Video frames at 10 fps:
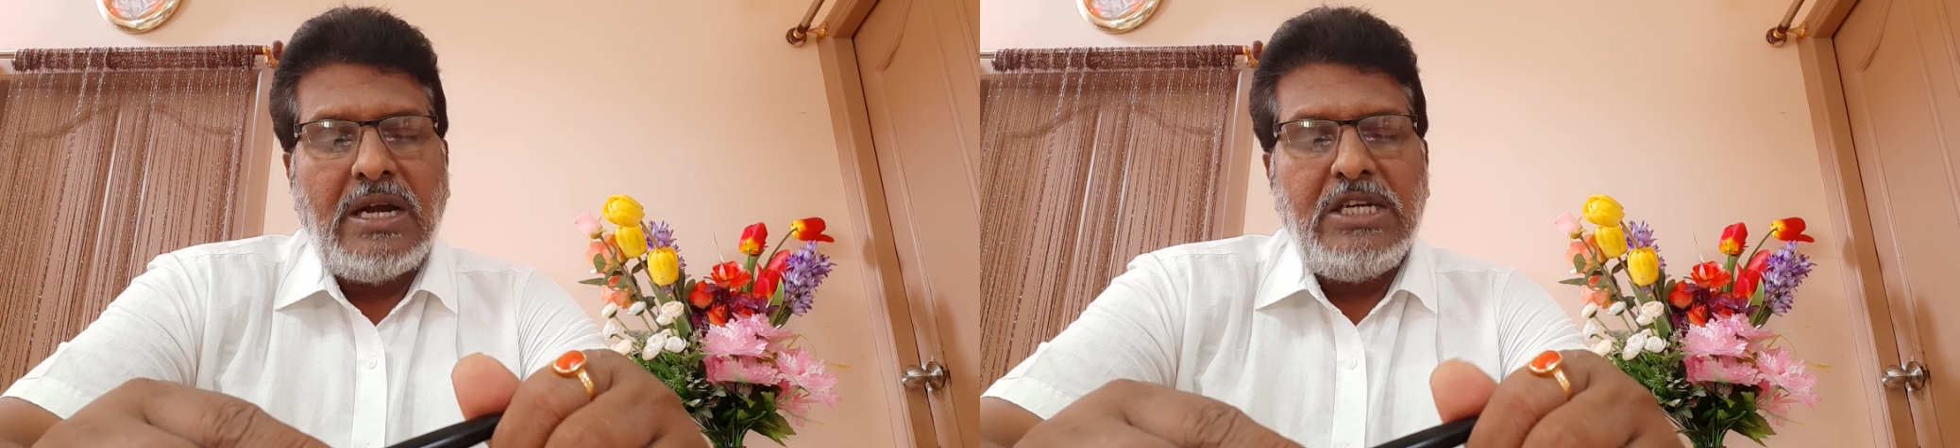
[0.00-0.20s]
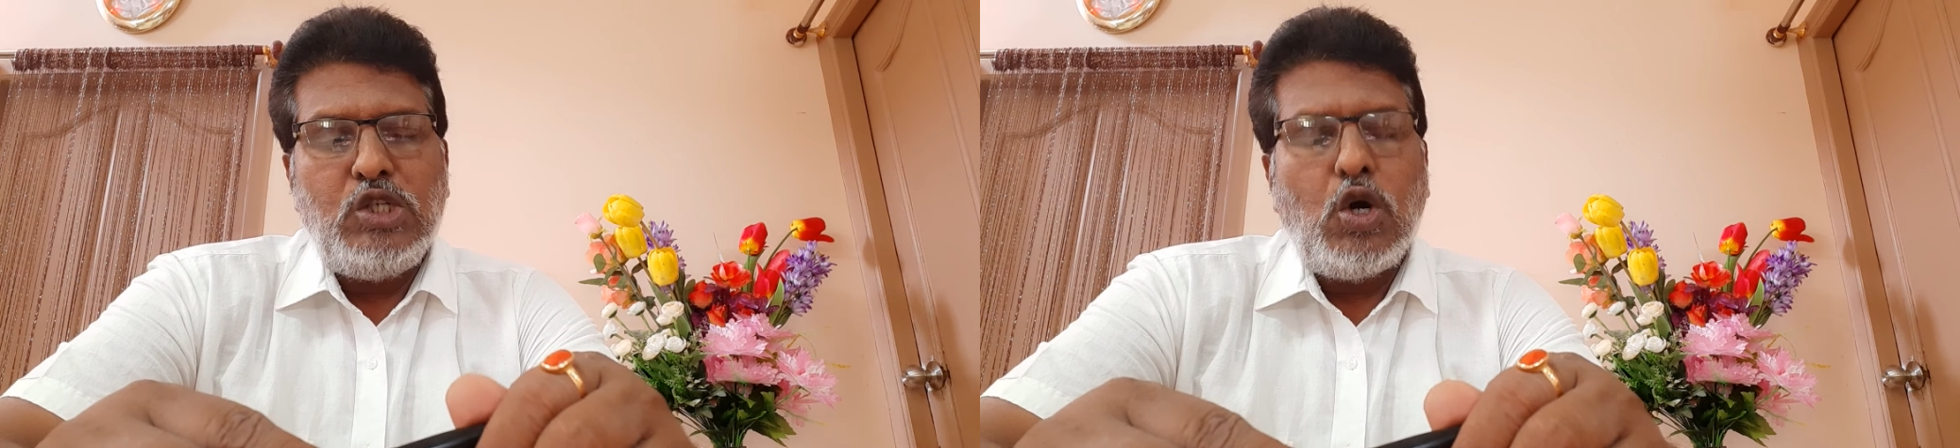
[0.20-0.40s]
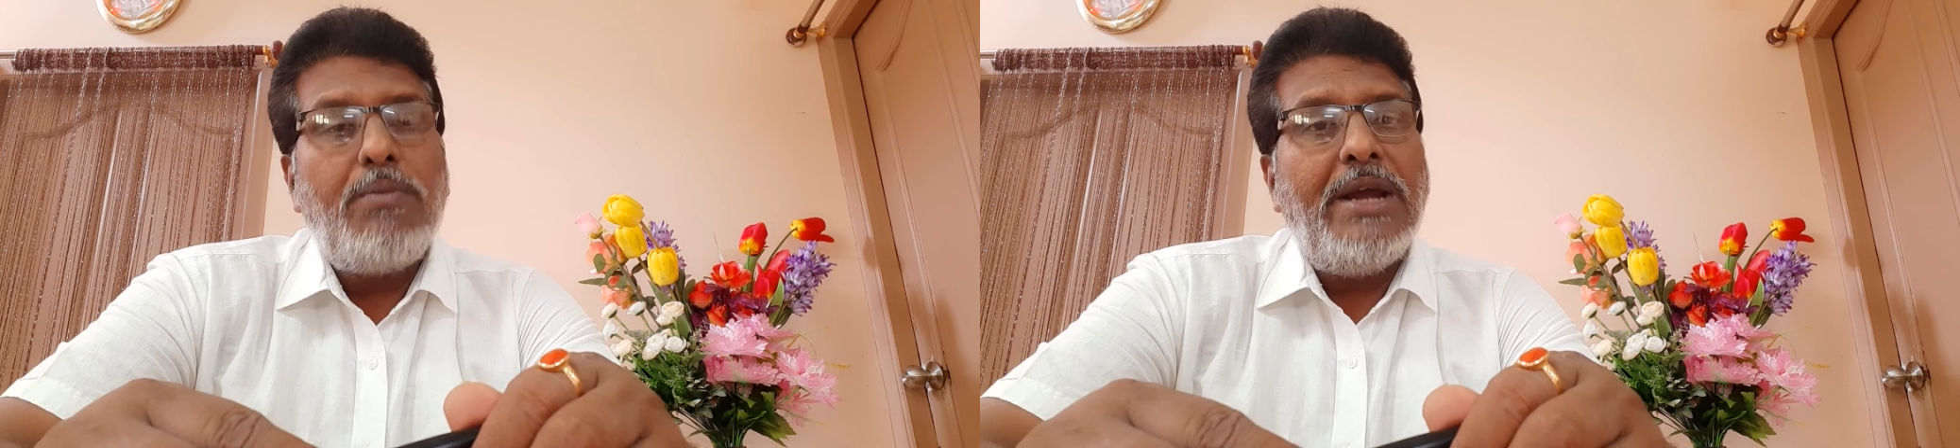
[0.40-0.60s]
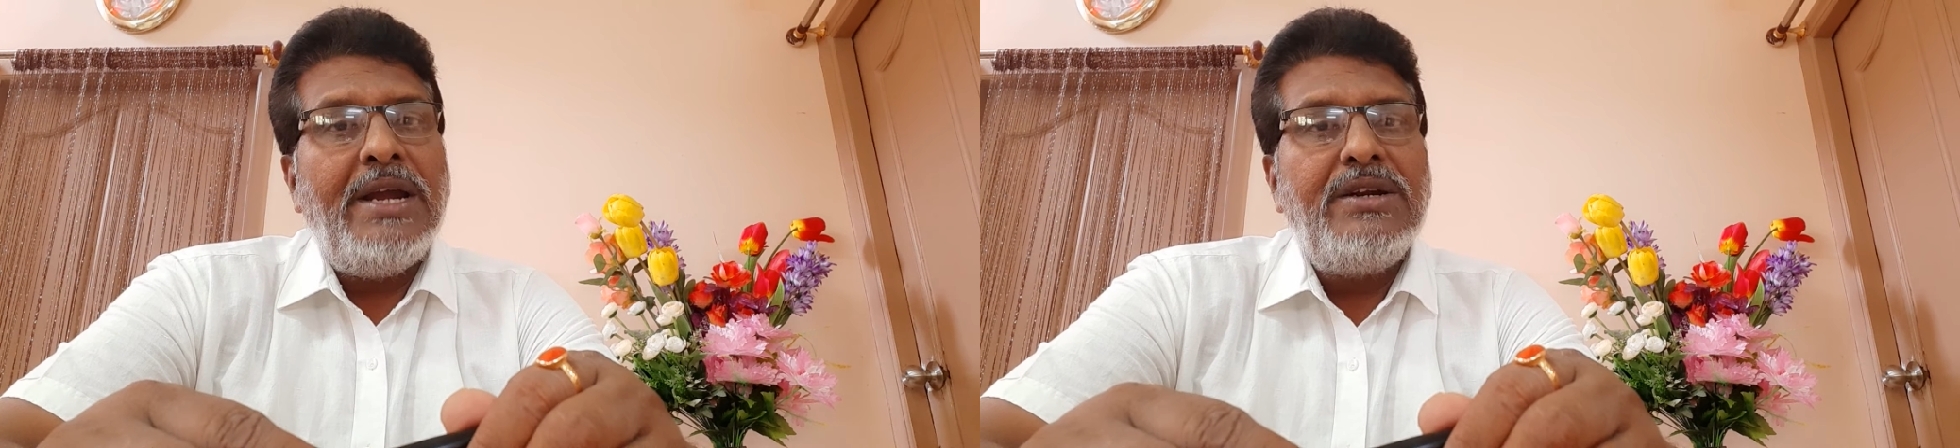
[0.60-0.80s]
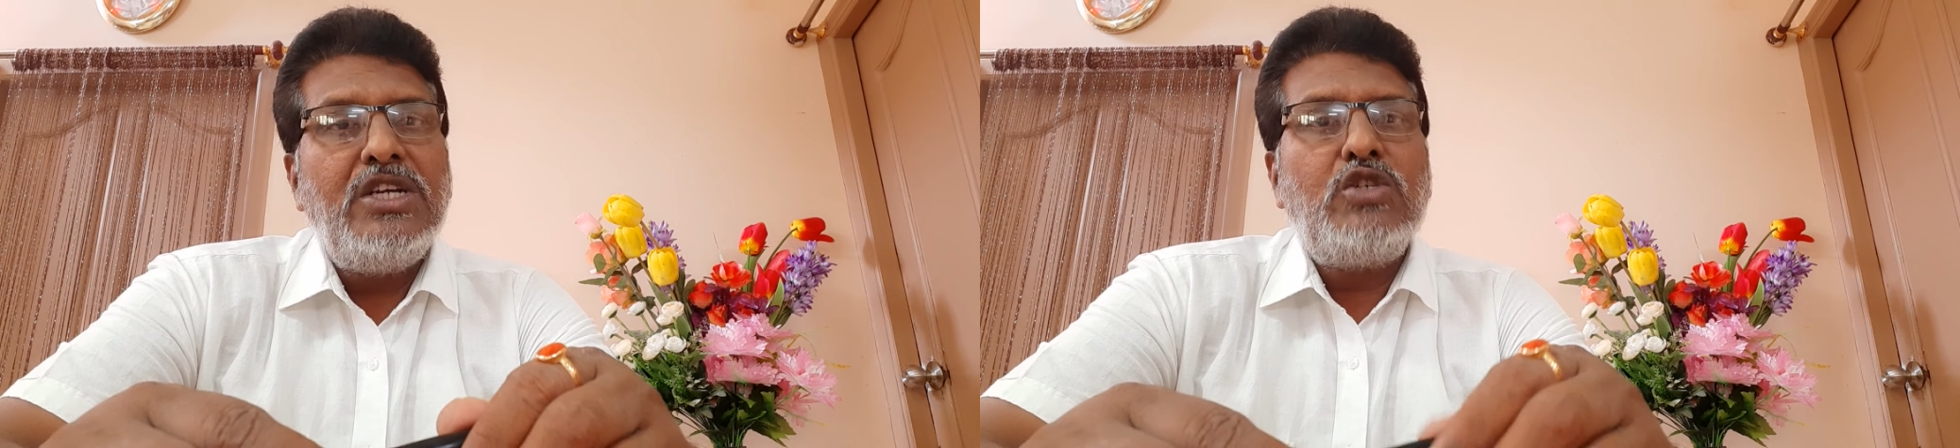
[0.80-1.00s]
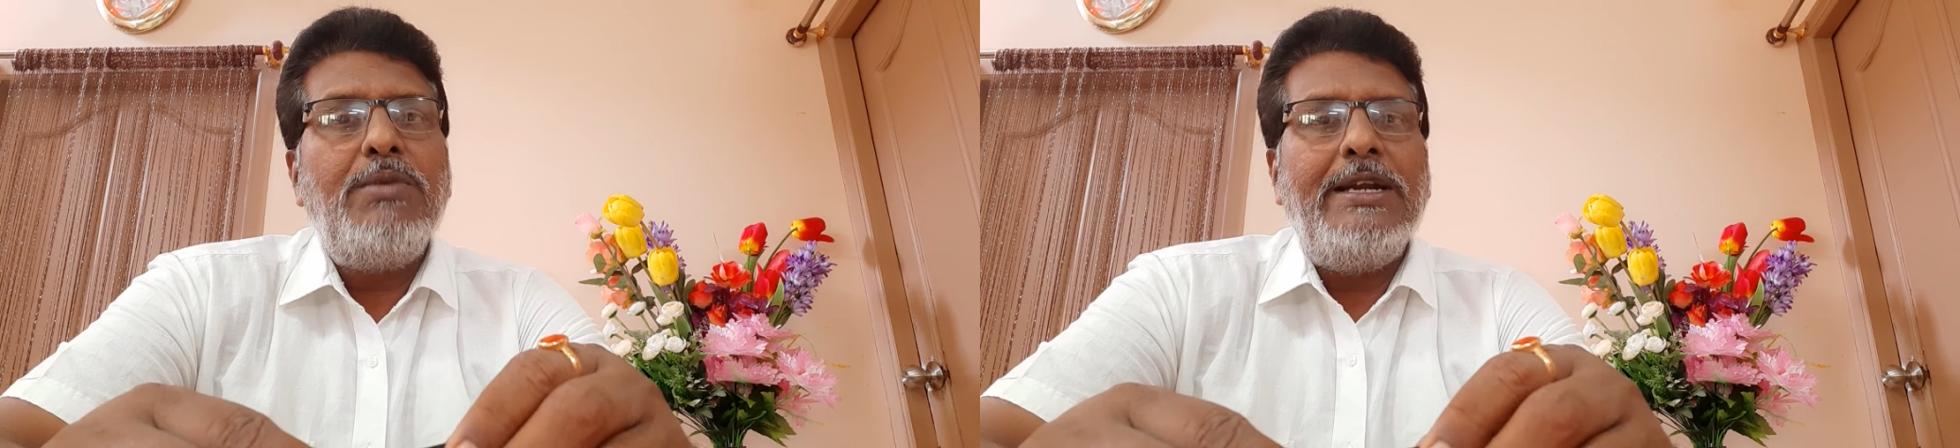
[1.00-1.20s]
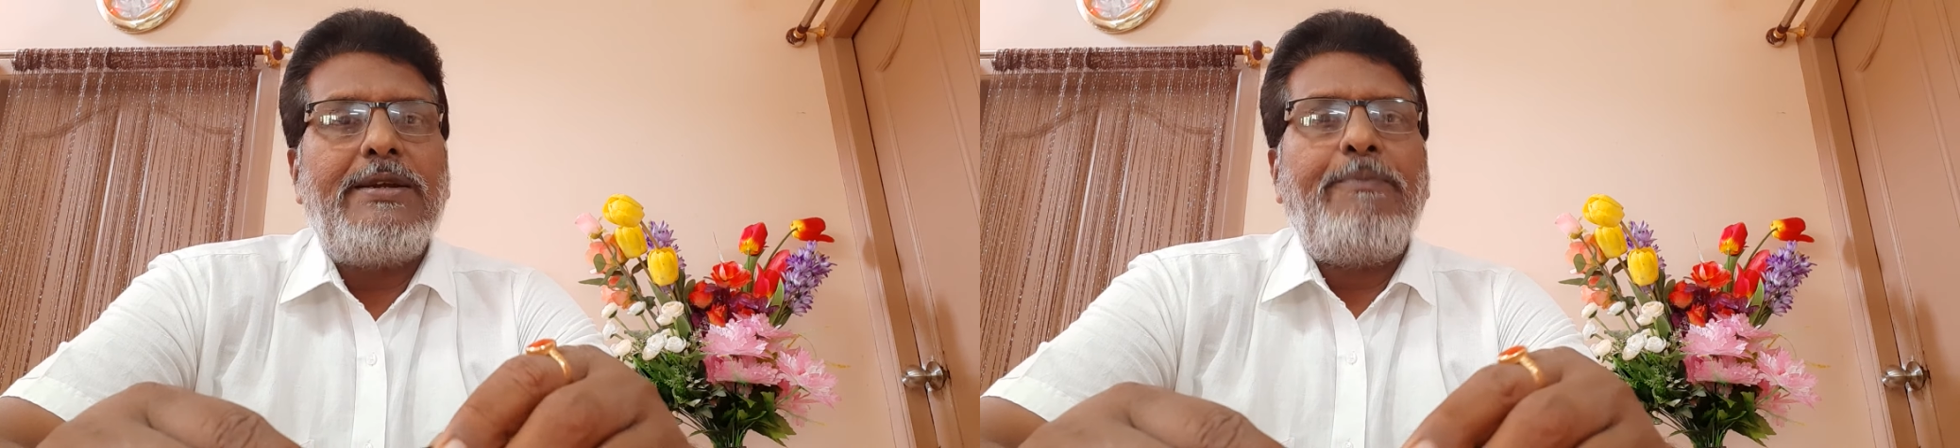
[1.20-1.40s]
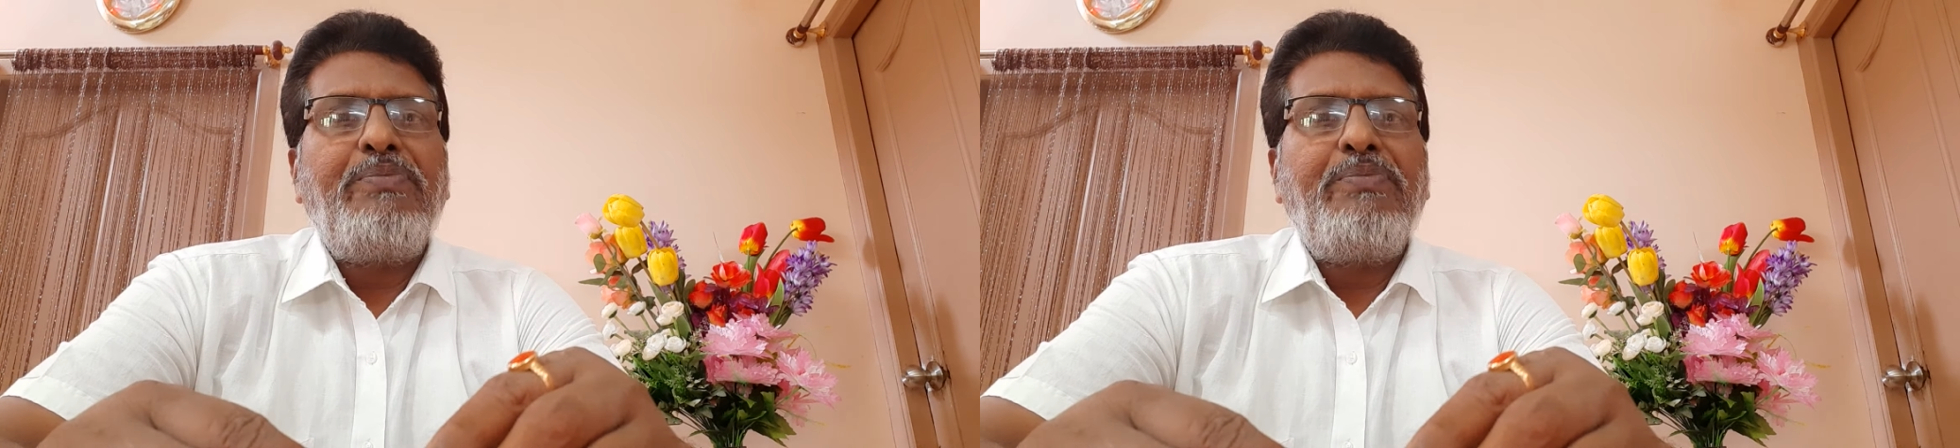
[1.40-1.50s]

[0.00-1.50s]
and job enrichment.